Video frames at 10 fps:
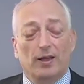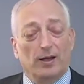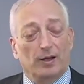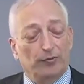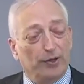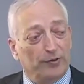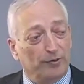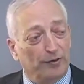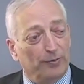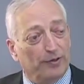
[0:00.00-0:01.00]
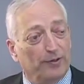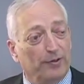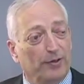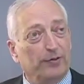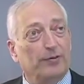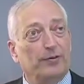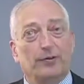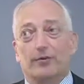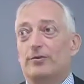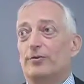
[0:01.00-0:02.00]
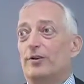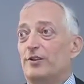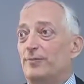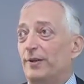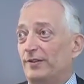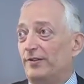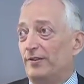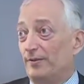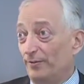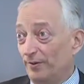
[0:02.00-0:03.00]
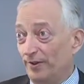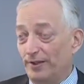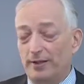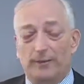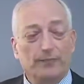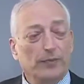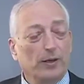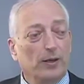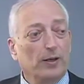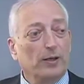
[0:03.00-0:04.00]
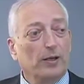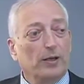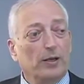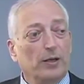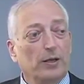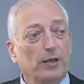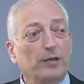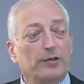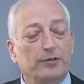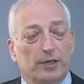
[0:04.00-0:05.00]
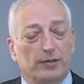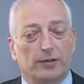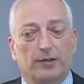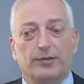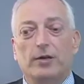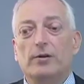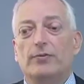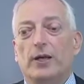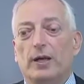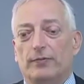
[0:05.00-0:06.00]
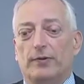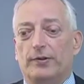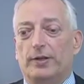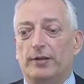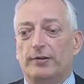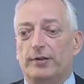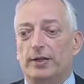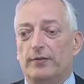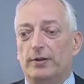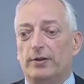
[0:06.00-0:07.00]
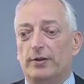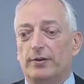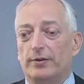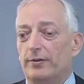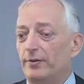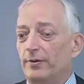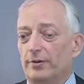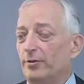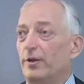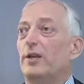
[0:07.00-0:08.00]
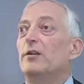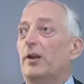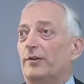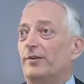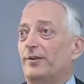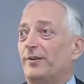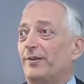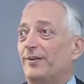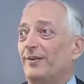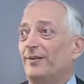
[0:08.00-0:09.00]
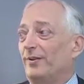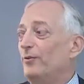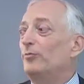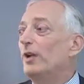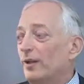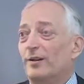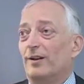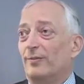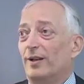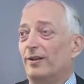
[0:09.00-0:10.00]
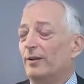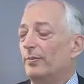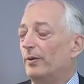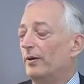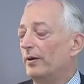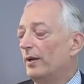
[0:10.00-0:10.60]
Halfway through his presentation, Dr. Roy Spencer, who was there, interjected and said, "Oh, for heaven's sake, Sir David, you're talking nonsense. You really can't make that point."